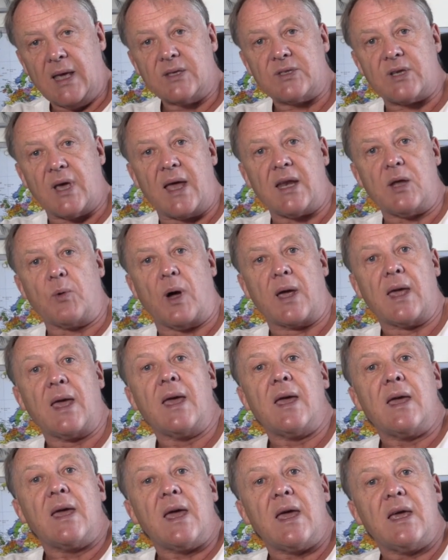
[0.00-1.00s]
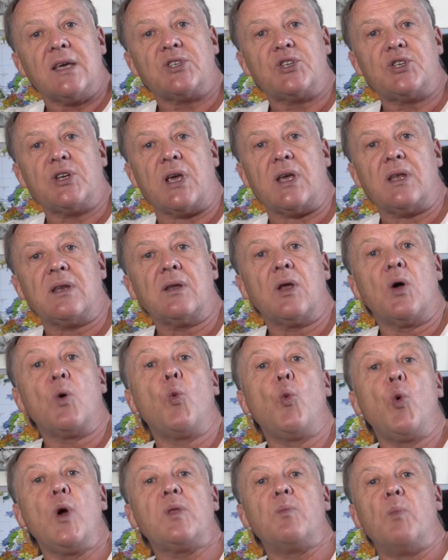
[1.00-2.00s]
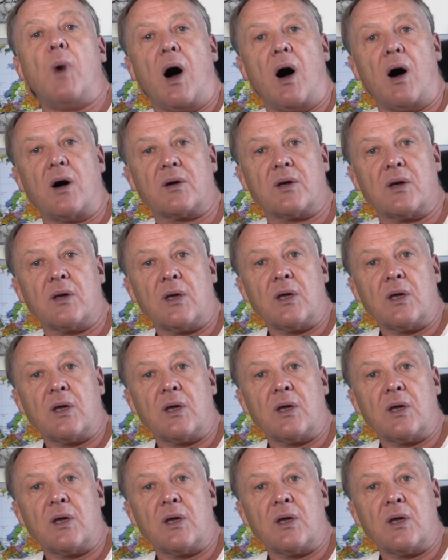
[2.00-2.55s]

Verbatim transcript: So anyway, here's Jean with Mark